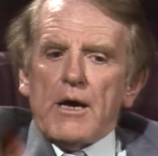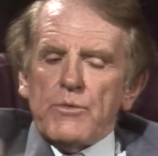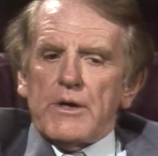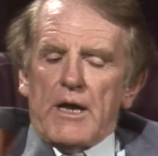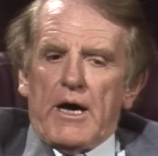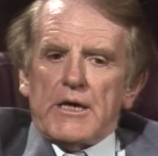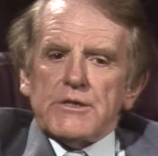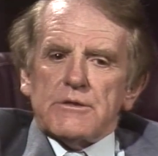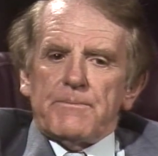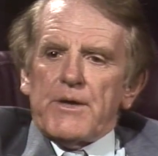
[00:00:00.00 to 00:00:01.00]

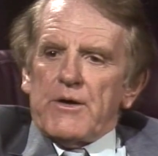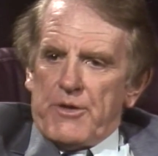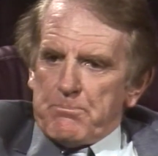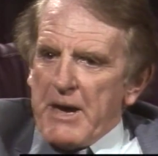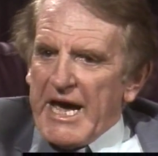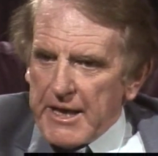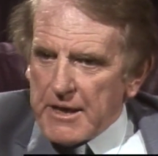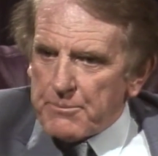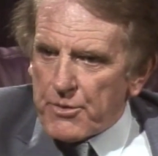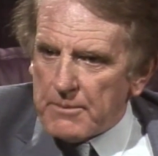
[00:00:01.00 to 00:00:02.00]
realized that Pat had
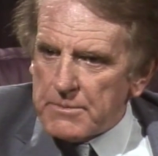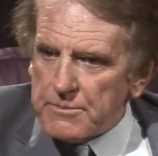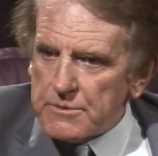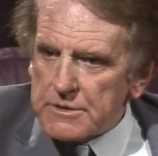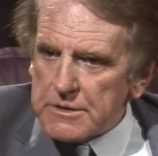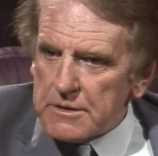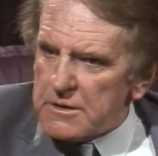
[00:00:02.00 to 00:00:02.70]
a problem, you see.